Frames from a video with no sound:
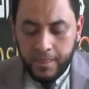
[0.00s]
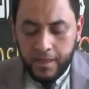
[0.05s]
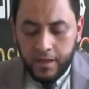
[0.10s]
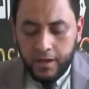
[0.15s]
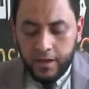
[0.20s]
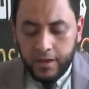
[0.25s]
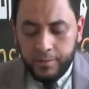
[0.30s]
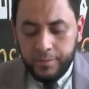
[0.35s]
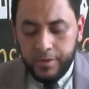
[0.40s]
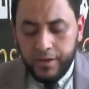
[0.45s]

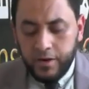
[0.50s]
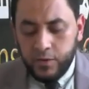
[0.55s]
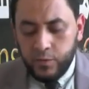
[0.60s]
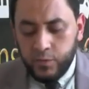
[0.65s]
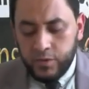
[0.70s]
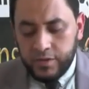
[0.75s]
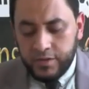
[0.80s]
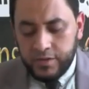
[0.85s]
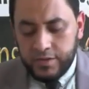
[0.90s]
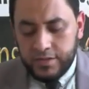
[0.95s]
I bear
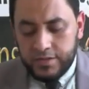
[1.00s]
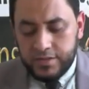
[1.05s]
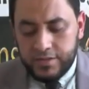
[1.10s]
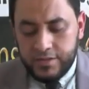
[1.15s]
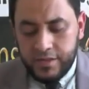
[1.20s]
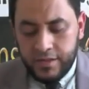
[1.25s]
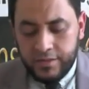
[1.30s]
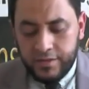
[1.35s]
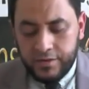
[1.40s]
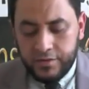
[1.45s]
witness
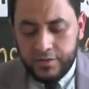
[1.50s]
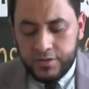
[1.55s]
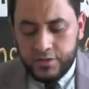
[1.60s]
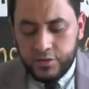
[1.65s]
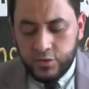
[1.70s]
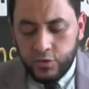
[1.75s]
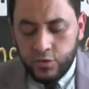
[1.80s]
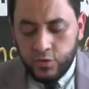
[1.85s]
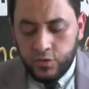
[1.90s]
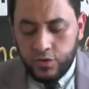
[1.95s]
that there is
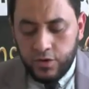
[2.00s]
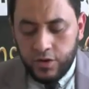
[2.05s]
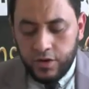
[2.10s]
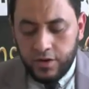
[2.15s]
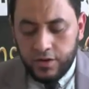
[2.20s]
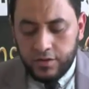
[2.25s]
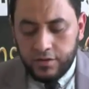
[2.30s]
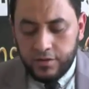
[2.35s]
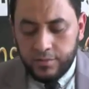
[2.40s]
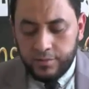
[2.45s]
no
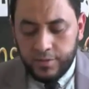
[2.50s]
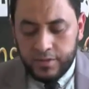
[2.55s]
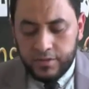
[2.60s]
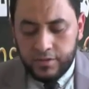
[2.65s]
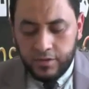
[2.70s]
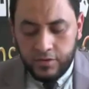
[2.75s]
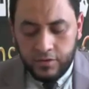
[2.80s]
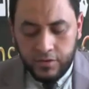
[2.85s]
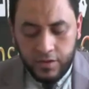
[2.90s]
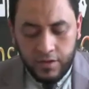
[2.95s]
God but
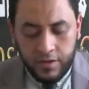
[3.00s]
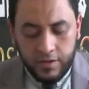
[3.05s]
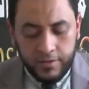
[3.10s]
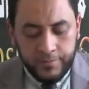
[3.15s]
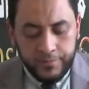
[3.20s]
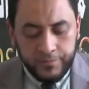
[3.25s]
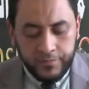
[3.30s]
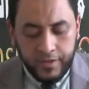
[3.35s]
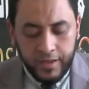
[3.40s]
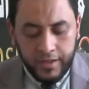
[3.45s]
Allah,
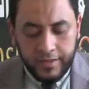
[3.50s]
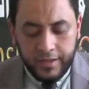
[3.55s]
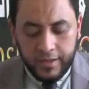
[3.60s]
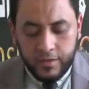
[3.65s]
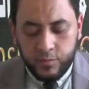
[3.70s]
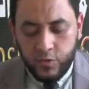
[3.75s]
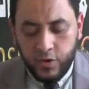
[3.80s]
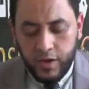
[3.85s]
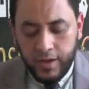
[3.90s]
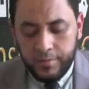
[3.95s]
and that
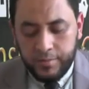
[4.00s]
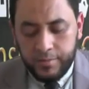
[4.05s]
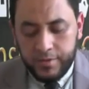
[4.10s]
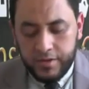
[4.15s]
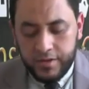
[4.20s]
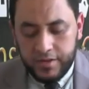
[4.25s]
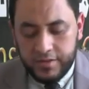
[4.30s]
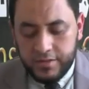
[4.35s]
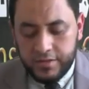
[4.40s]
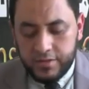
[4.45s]
Muhammad
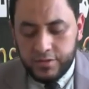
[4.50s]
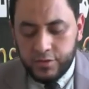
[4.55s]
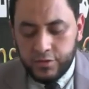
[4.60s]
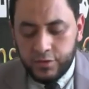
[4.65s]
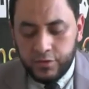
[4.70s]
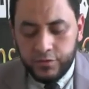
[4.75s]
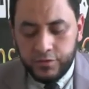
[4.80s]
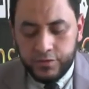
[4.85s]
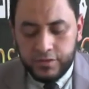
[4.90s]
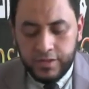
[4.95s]
is his
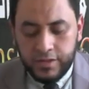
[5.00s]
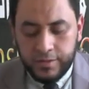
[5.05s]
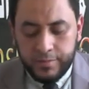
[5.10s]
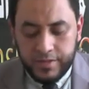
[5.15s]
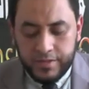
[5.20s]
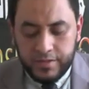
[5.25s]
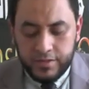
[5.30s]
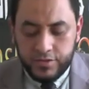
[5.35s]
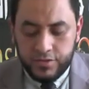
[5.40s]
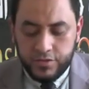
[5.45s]
servant and
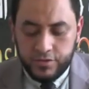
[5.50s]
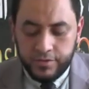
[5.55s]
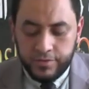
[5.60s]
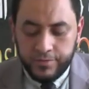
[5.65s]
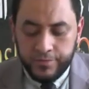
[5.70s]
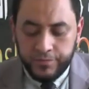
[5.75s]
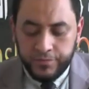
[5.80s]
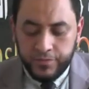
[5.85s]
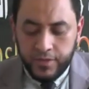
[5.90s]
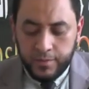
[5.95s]
messenger.
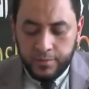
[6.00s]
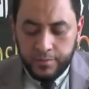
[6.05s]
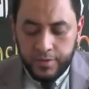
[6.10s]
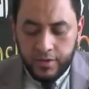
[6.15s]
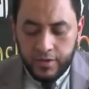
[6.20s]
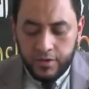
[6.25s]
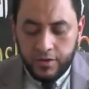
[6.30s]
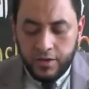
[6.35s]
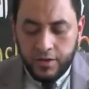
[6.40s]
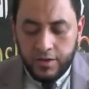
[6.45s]
May
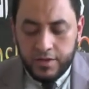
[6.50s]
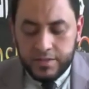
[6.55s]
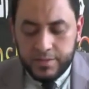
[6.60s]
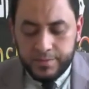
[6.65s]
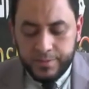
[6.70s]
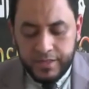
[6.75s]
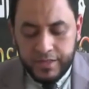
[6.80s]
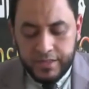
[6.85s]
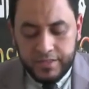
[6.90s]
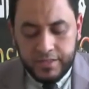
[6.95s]
Allah's
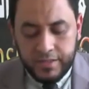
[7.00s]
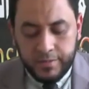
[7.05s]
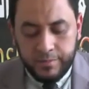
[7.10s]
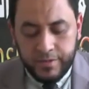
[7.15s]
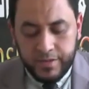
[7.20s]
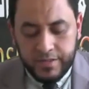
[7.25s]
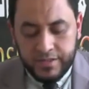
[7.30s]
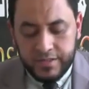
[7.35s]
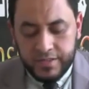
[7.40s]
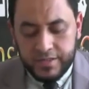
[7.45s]
peace and
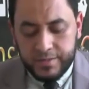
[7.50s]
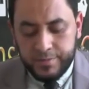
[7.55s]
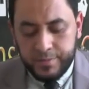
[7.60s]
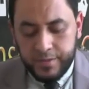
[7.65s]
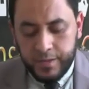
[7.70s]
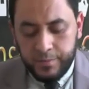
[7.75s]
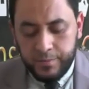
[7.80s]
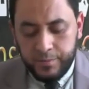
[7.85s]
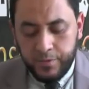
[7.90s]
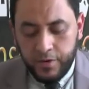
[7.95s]
blessings be
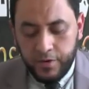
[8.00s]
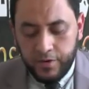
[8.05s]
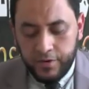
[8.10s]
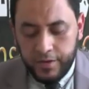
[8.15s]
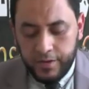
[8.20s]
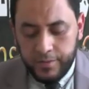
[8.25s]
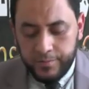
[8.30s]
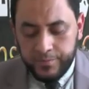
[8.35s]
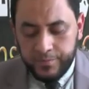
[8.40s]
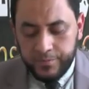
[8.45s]
upon
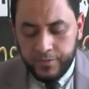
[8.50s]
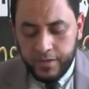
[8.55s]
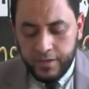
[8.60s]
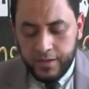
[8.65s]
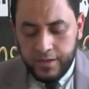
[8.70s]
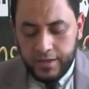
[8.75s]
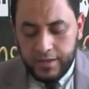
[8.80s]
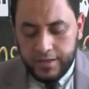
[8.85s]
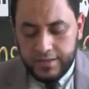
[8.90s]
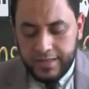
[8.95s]
him,
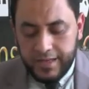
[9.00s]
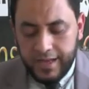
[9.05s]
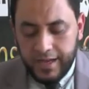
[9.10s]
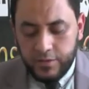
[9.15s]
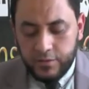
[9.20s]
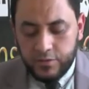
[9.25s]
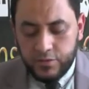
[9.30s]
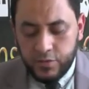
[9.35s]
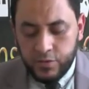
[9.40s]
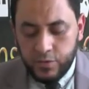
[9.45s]
his
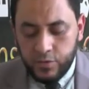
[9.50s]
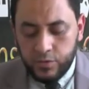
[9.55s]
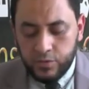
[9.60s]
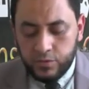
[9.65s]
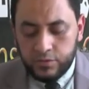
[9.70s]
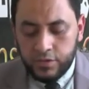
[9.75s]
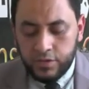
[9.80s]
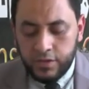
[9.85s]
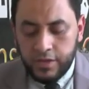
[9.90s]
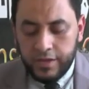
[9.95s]

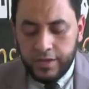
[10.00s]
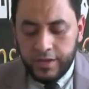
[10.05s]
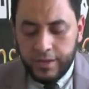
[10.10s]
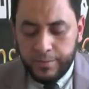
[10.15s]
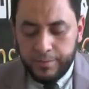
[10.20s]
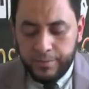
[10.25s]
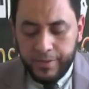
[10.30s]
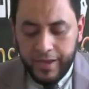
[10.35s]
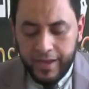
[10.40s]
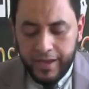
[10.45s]
household,
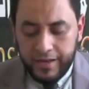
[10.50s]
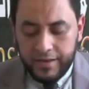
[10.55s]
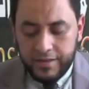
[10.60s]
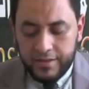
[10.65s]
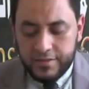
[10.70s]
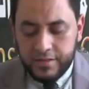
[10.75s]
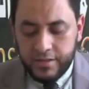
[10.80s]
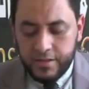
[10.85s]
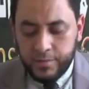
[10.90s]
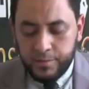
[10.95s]

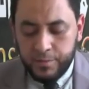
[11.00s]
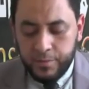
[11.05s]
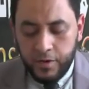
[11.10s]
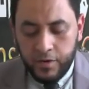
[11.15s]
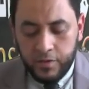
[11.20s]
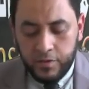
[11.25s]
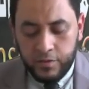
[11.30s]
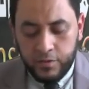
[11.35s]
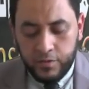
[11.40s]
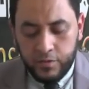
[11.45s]
companions, and
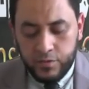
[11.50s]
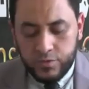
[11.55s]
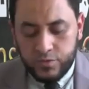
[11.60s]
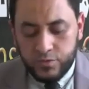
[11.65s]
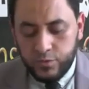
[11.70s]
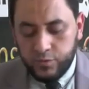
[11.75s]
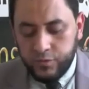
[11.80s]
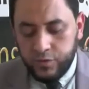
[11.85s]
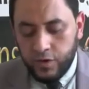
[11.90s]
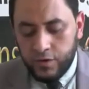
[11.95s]
upon those
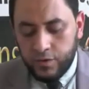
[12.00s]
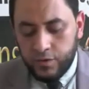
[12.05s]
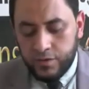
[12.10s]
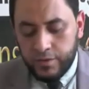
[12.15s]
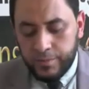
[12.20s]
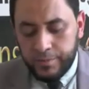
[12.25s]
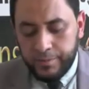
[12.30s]
who follow their